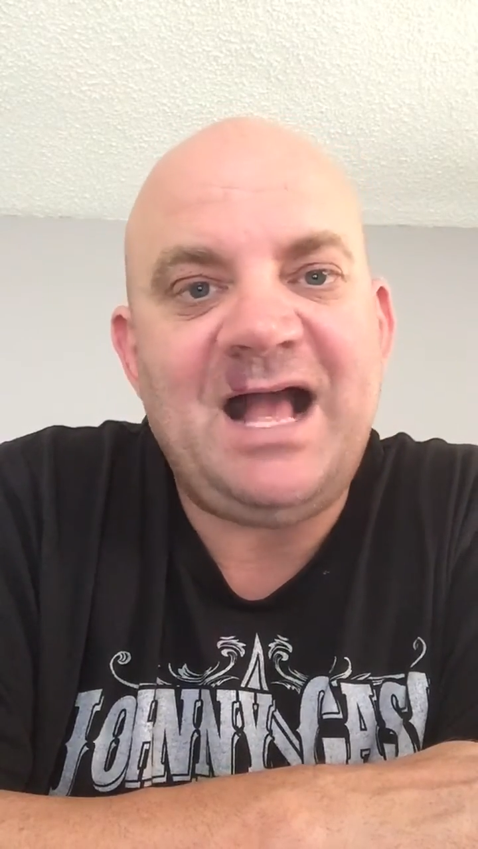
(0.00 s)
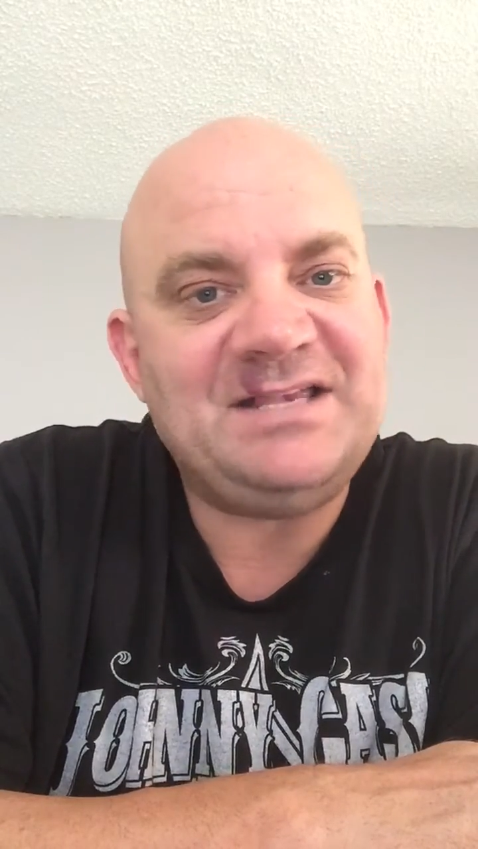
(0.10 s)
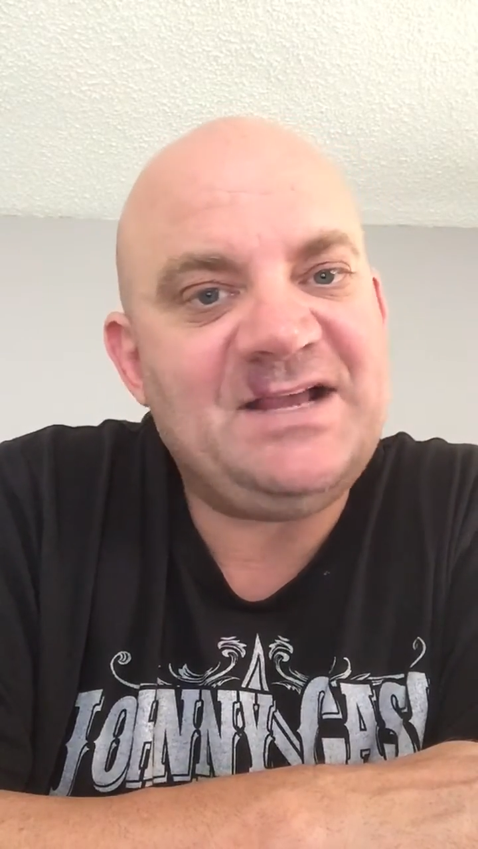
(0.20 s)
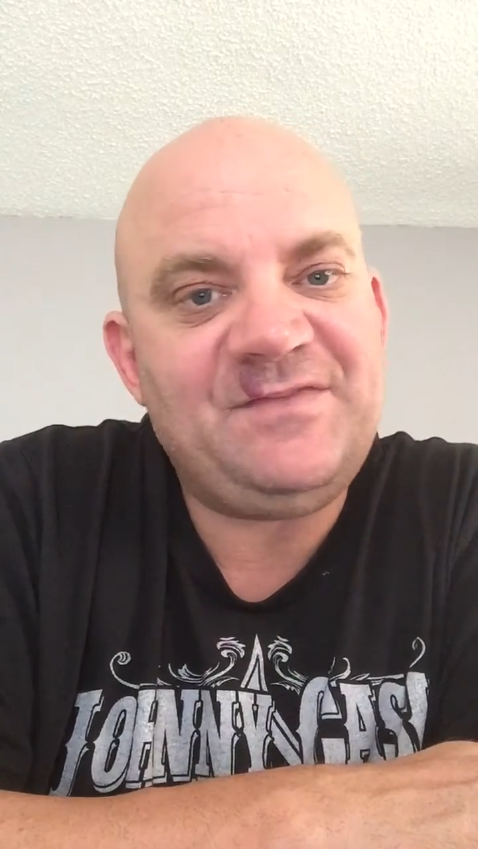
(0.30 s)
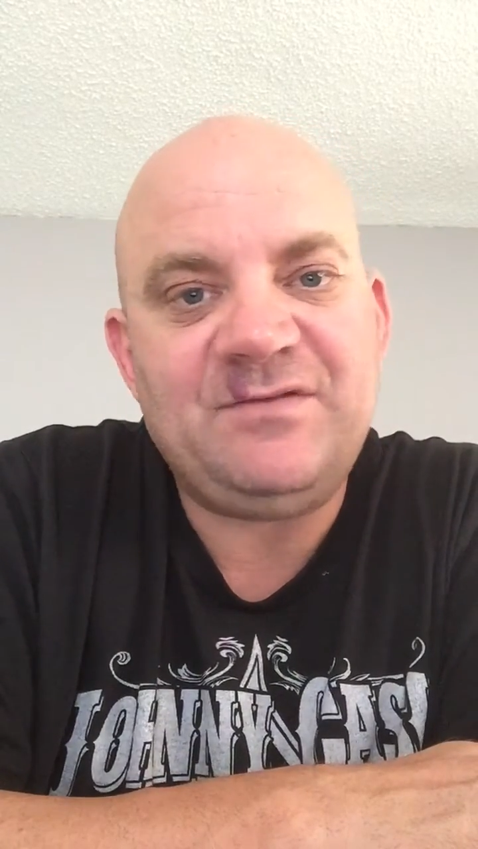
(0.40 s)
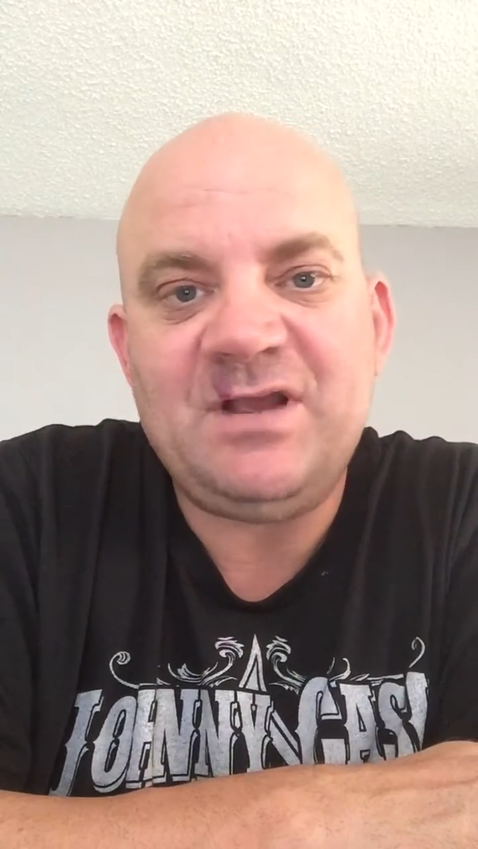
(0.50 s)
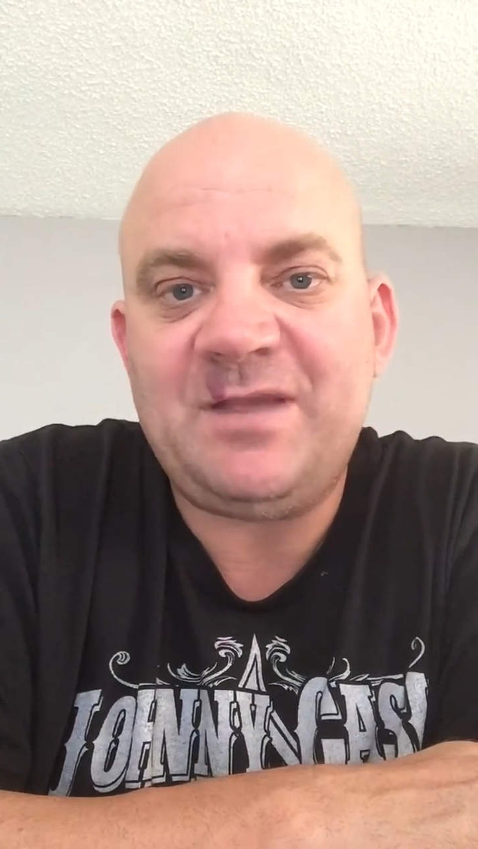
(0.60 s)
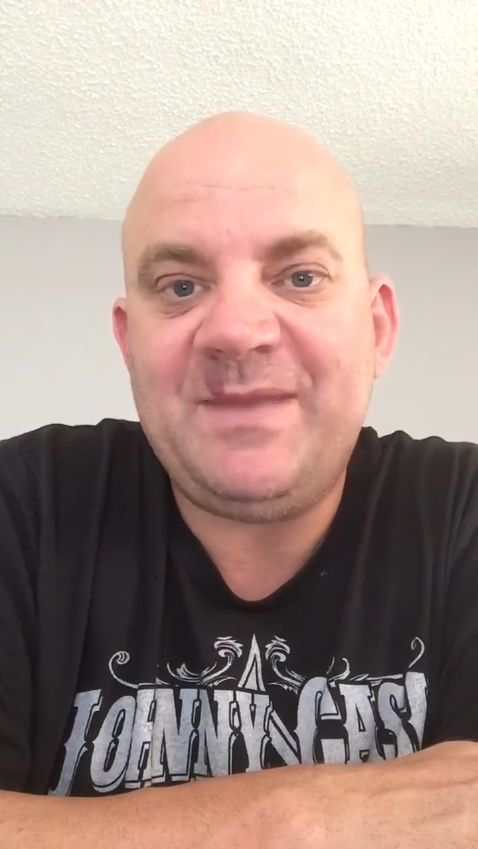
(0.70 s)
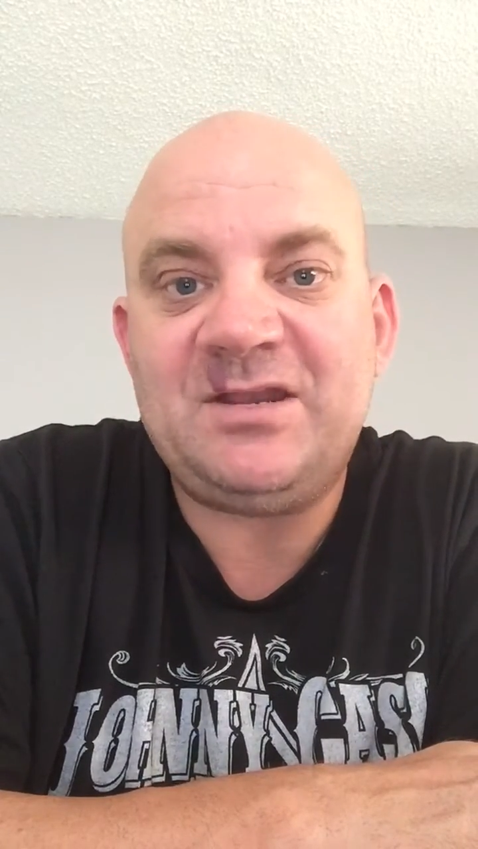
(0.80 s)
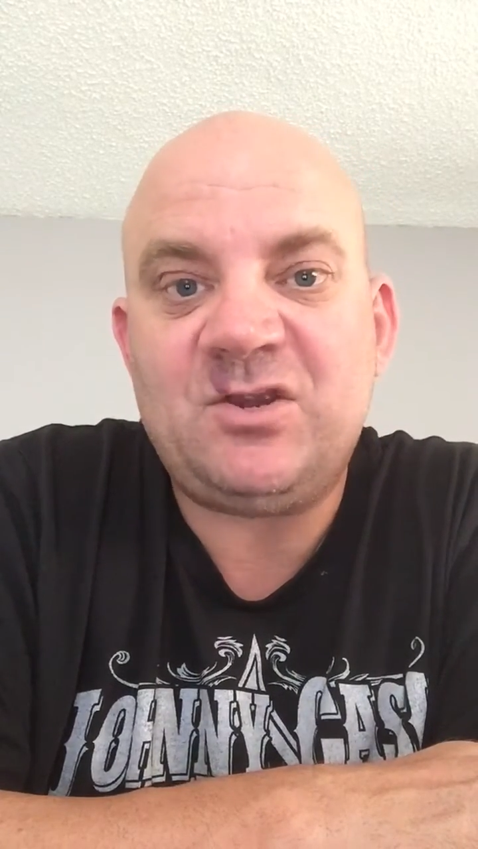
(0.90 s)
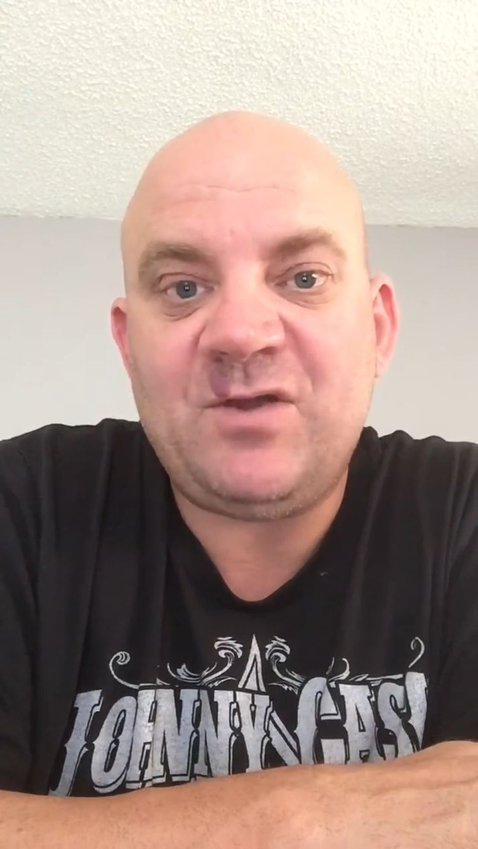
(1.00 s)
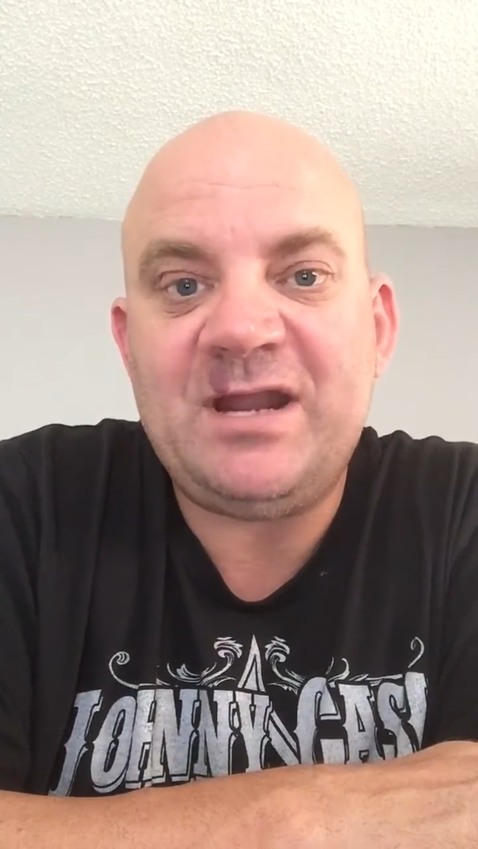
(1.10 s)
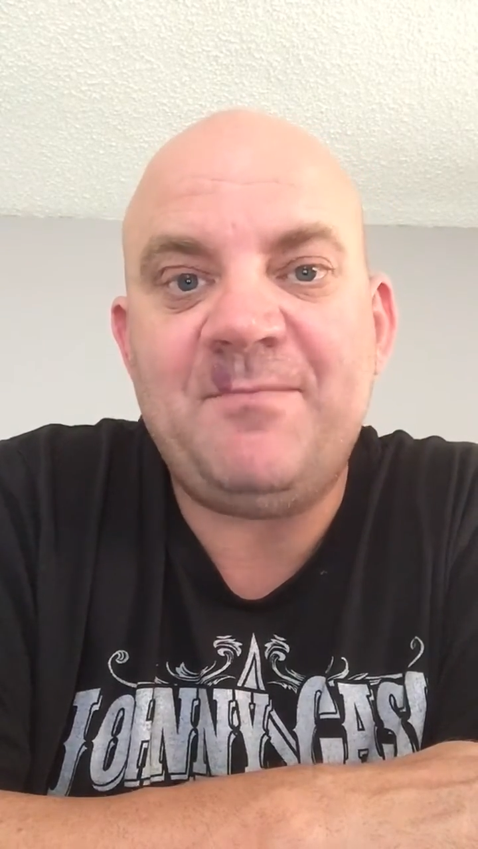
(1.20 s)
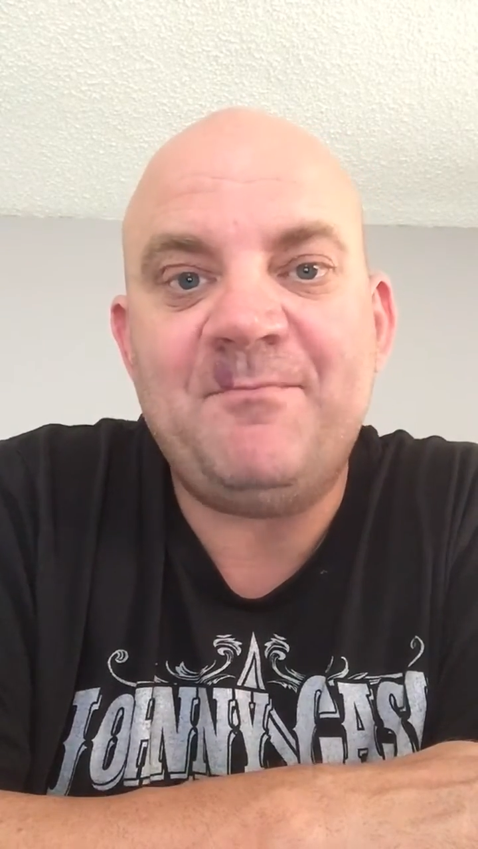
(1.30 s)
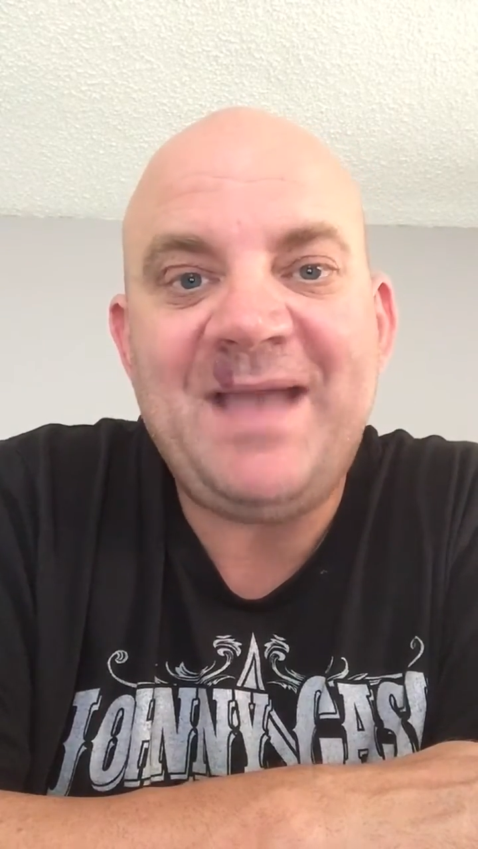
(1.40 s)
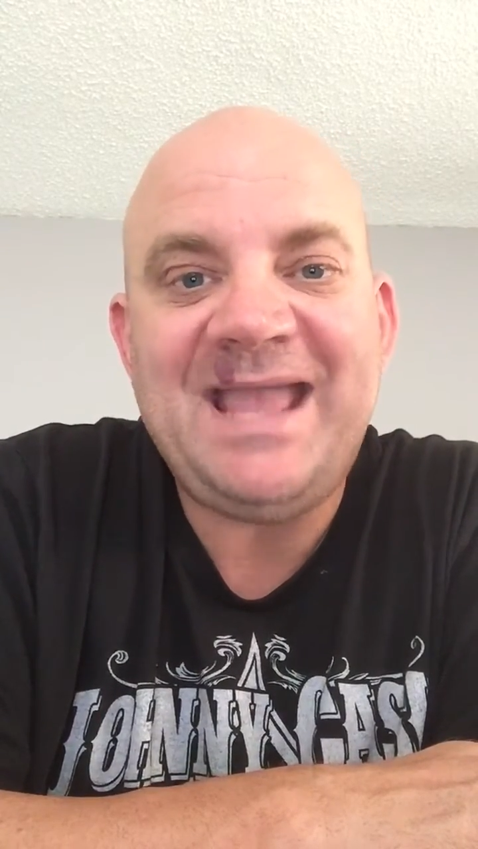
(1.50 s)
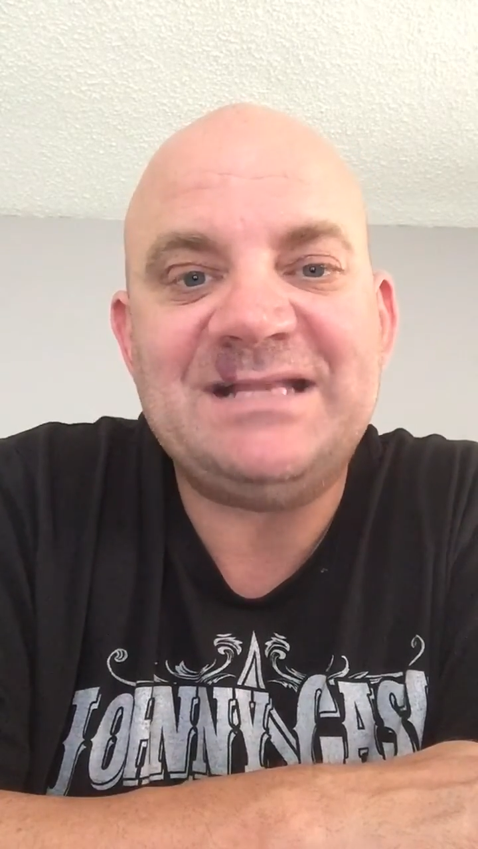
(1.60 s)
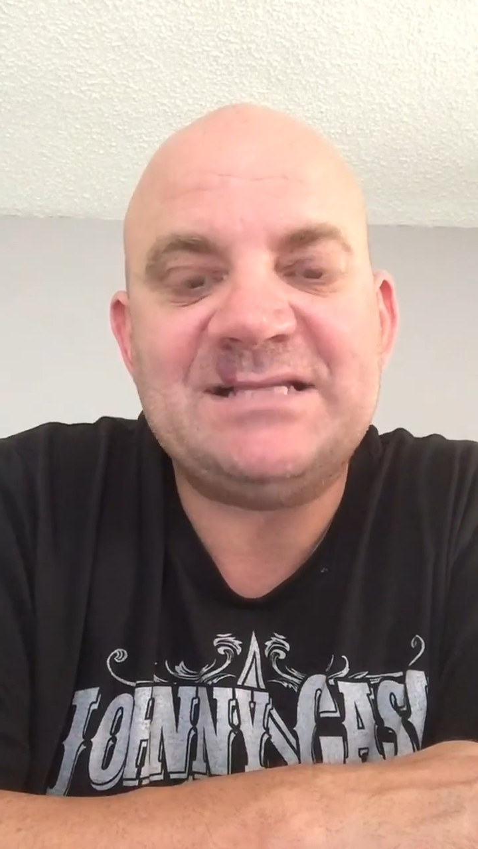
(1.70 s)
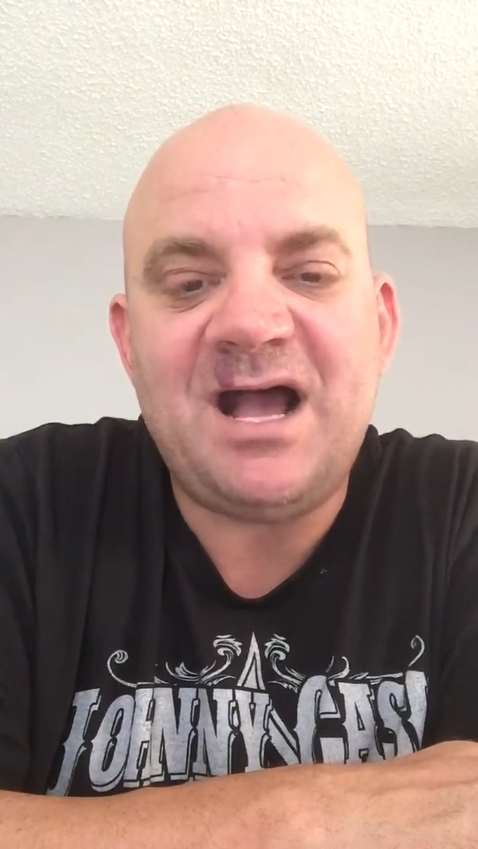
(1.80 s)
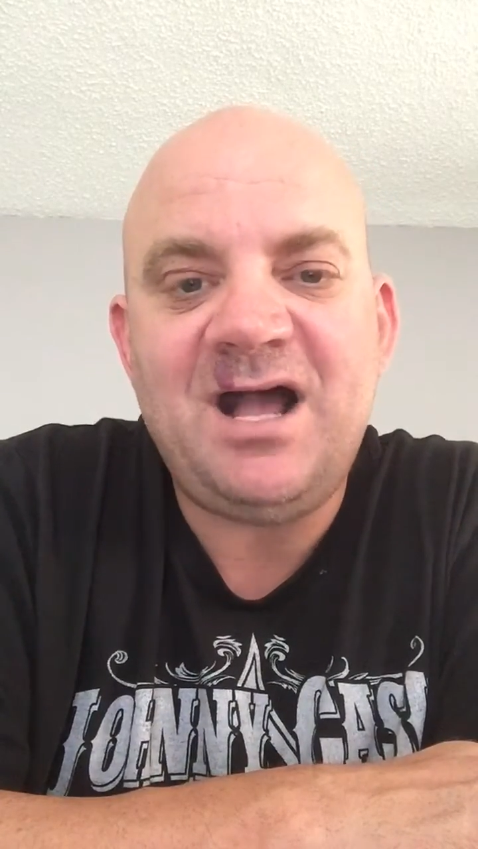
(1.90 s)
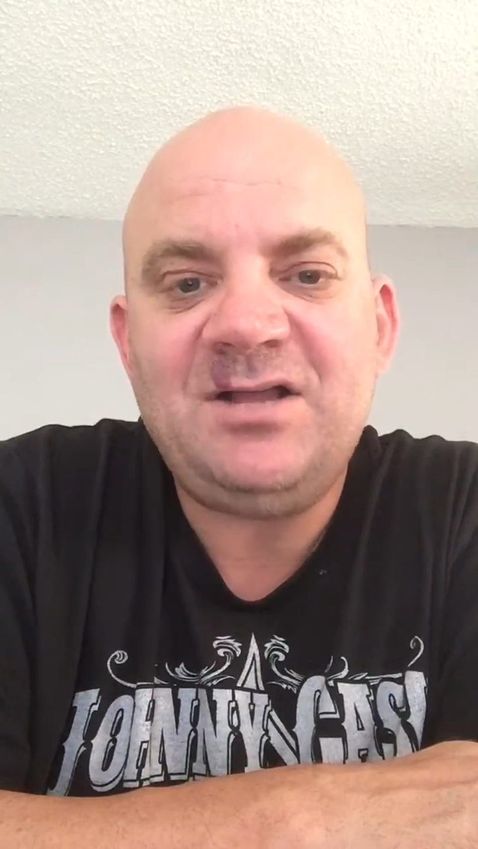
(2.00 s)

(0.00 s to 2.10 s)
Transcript: I definitely recommend Kratom Maeng Da.